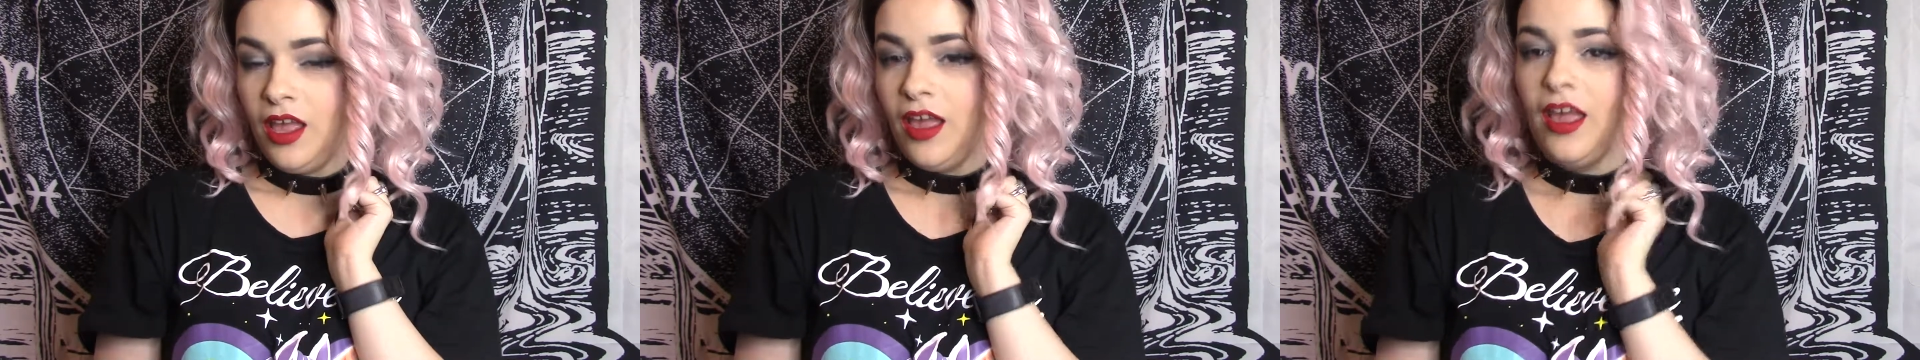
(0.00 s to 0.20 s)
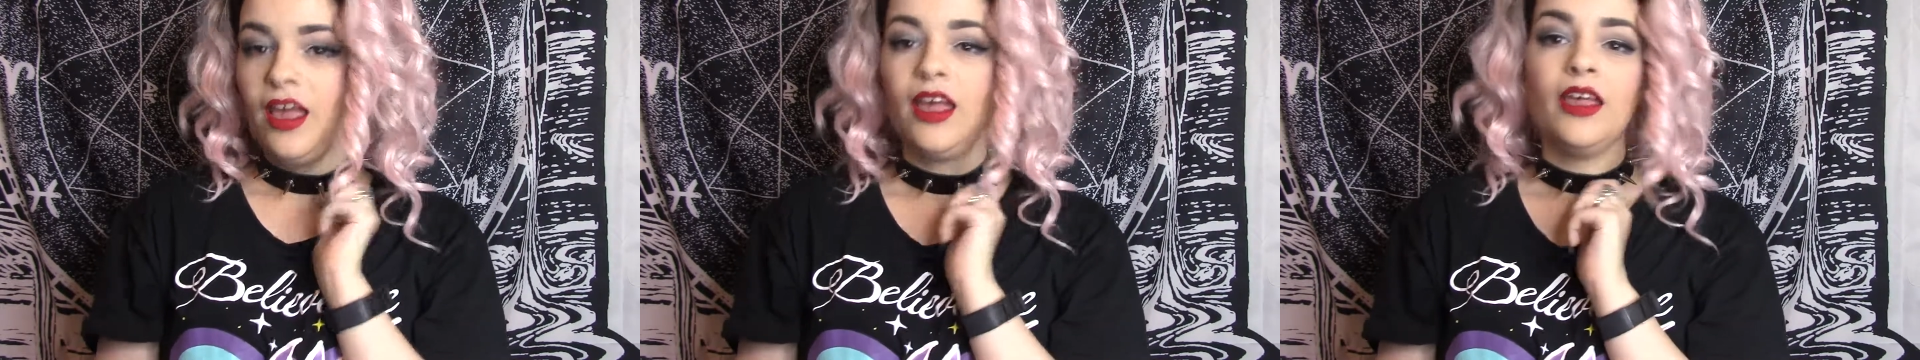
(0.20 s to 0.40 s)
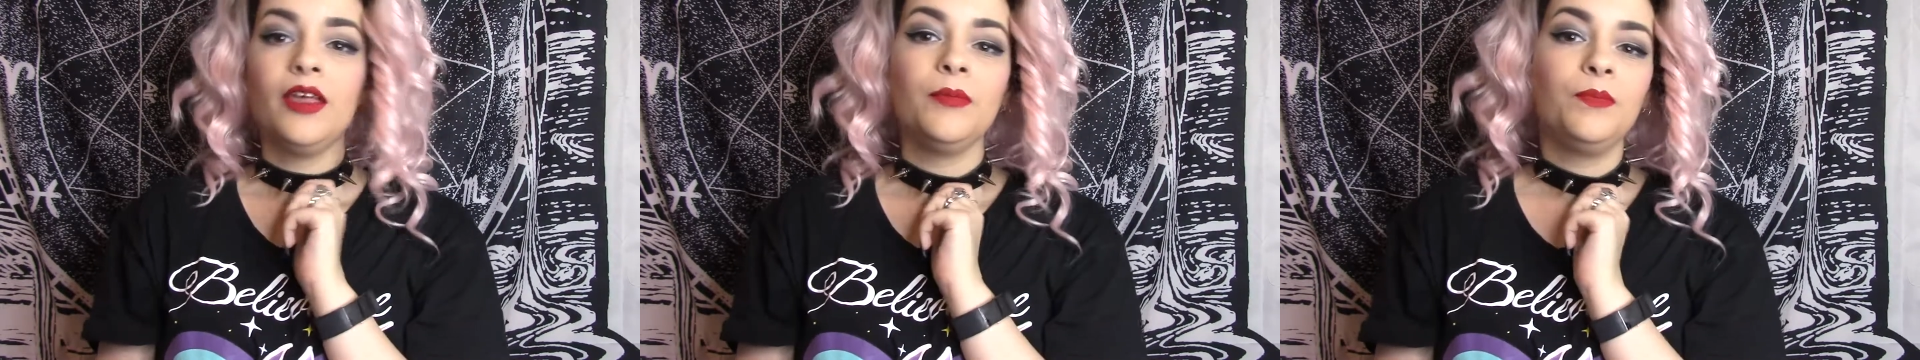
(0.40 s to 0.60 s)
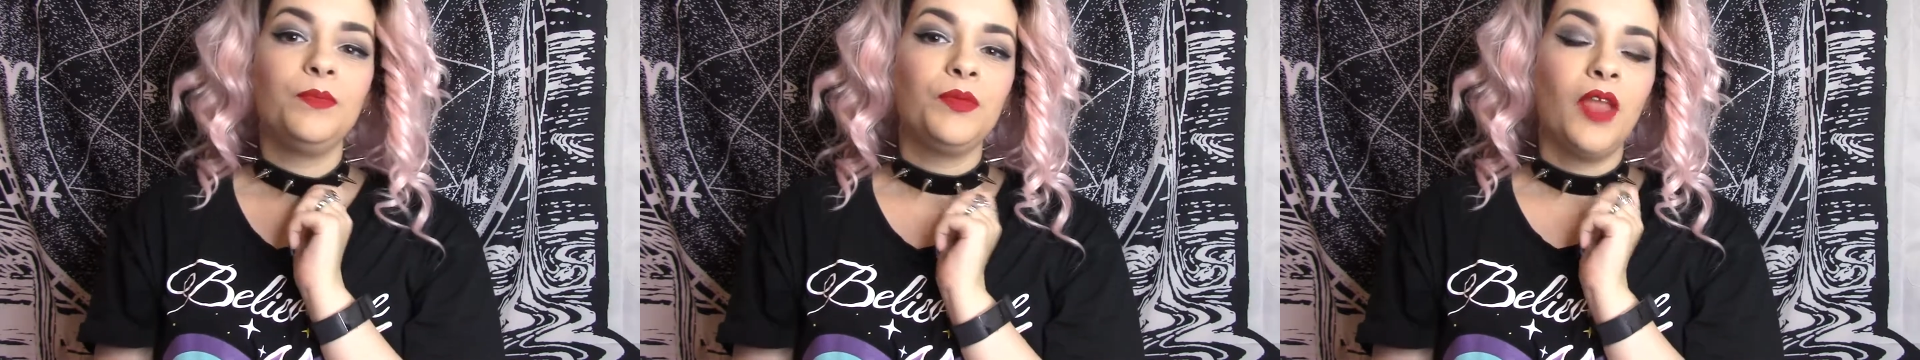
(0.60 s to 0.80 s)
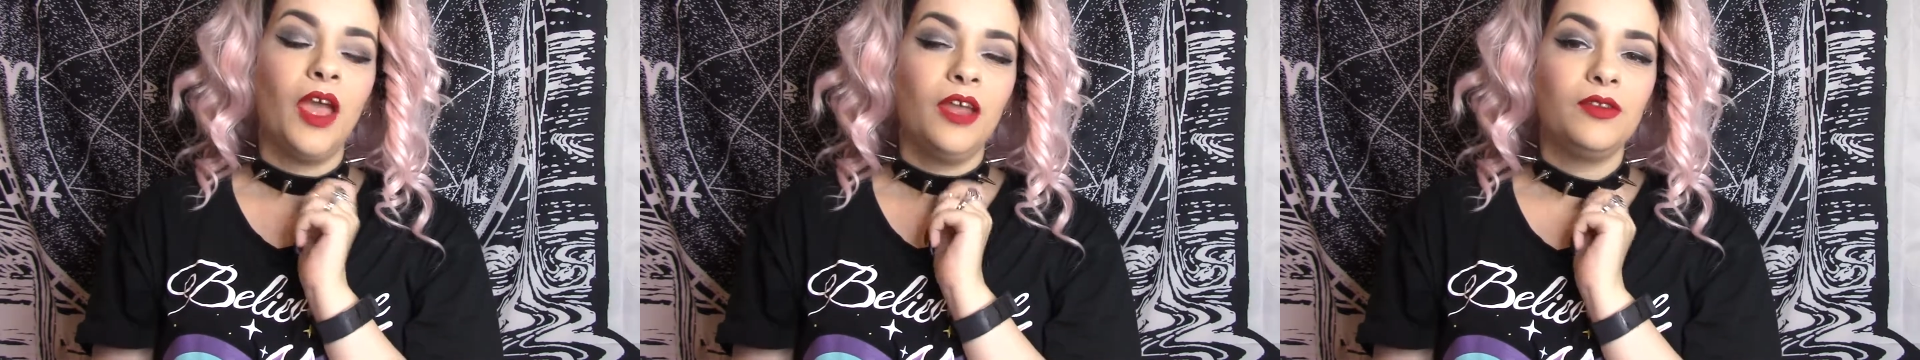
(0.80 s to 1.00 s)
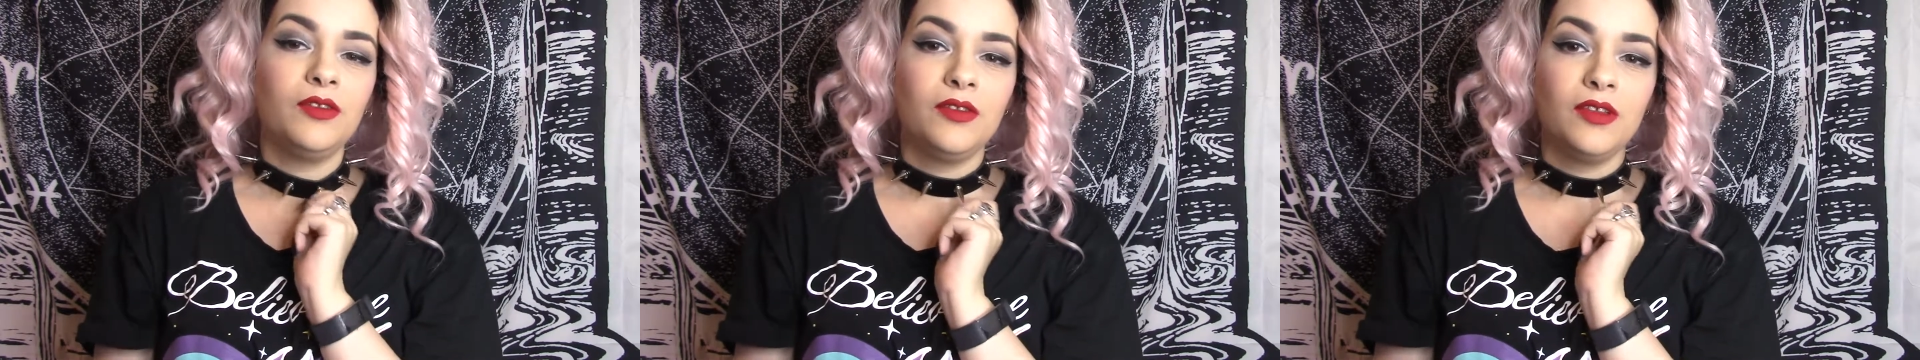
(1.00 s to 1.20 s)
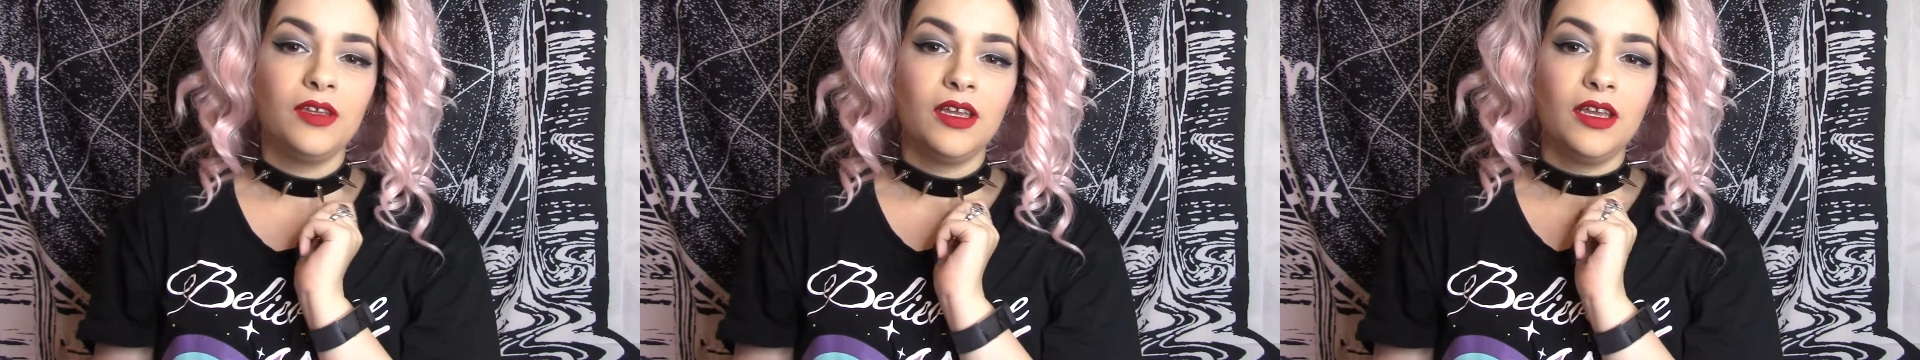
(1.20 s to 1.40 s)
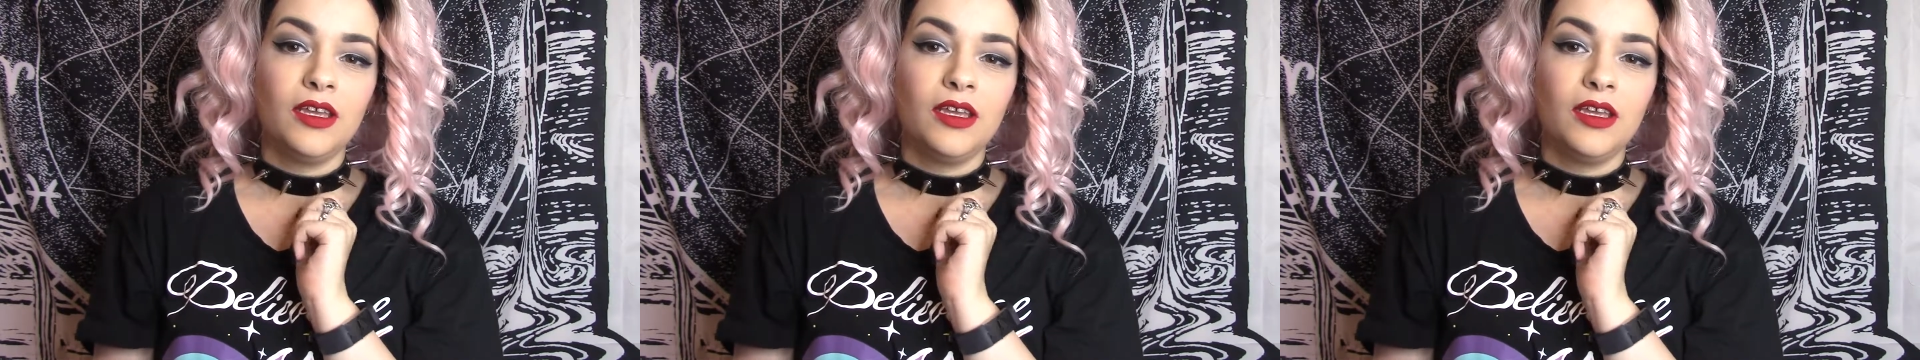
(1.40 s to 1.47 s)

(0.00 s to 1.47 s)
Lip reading: I do think it